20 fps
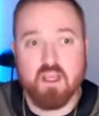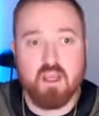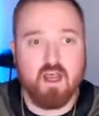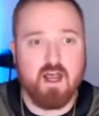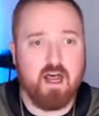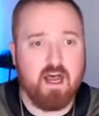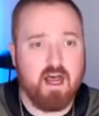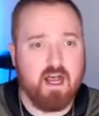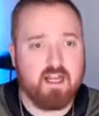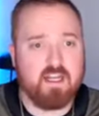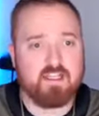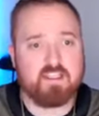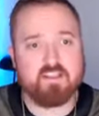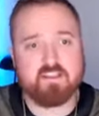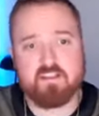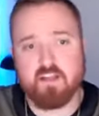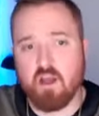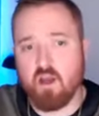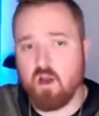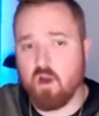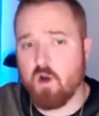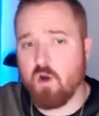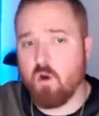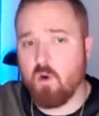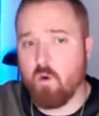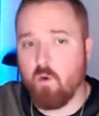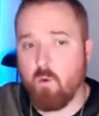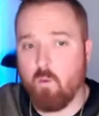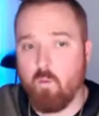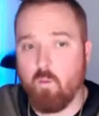Uh,
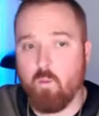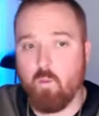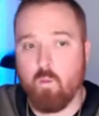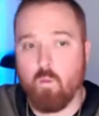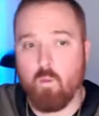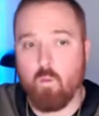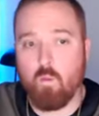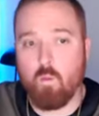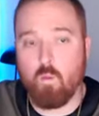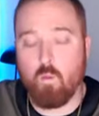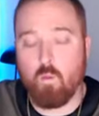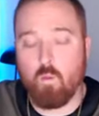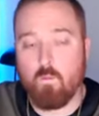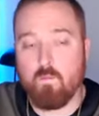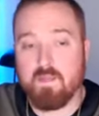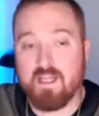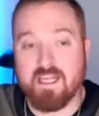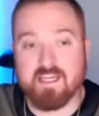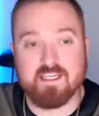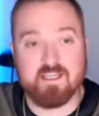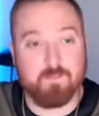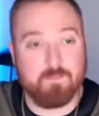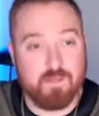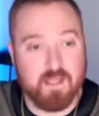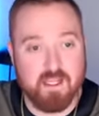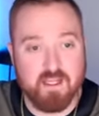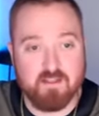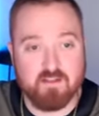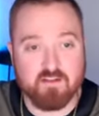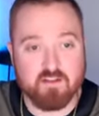so it
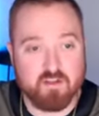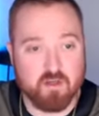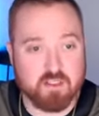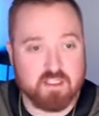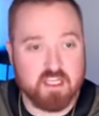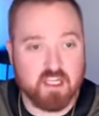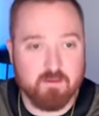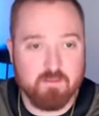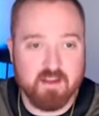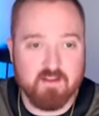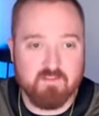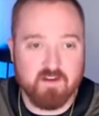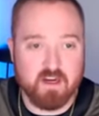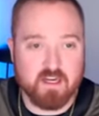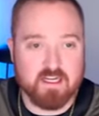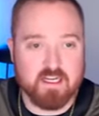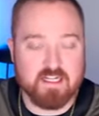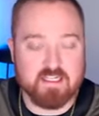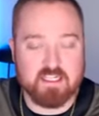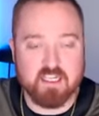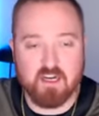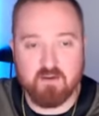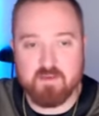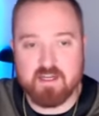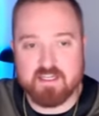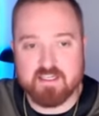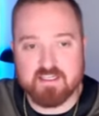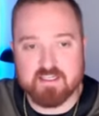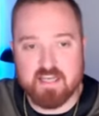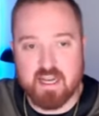depends. So it's going to be a very it's going to
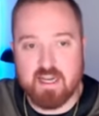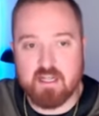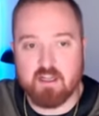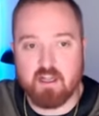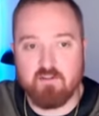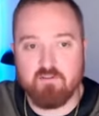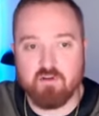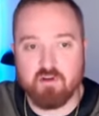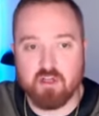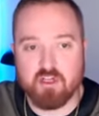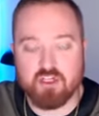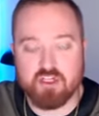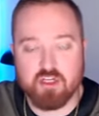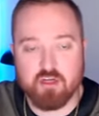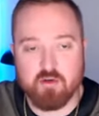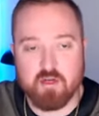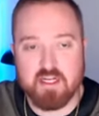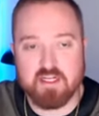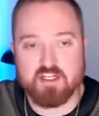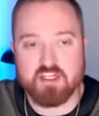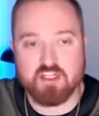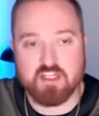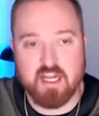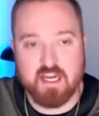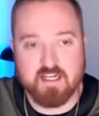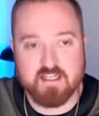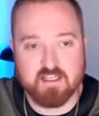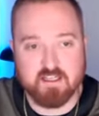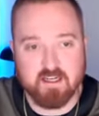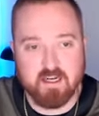be a state level issue. Each
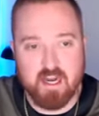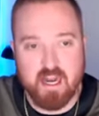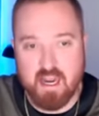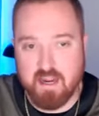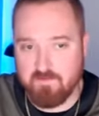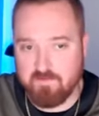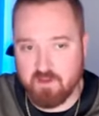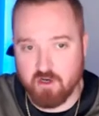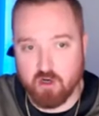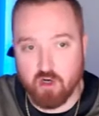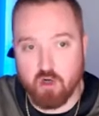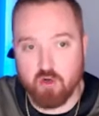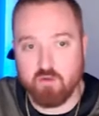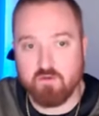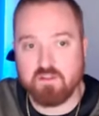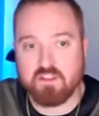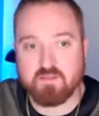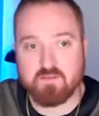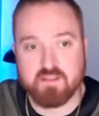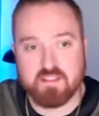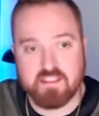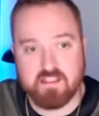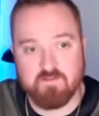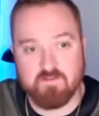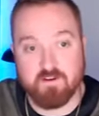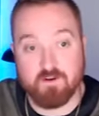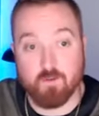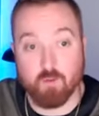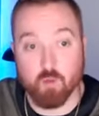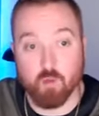state's going to have their own
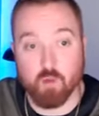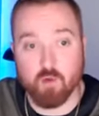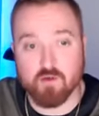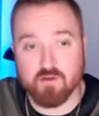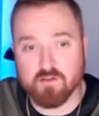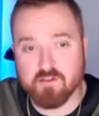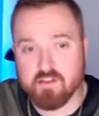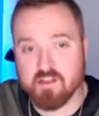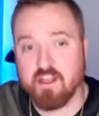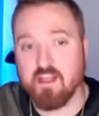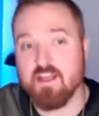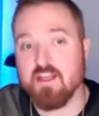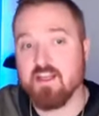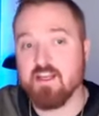specific rules.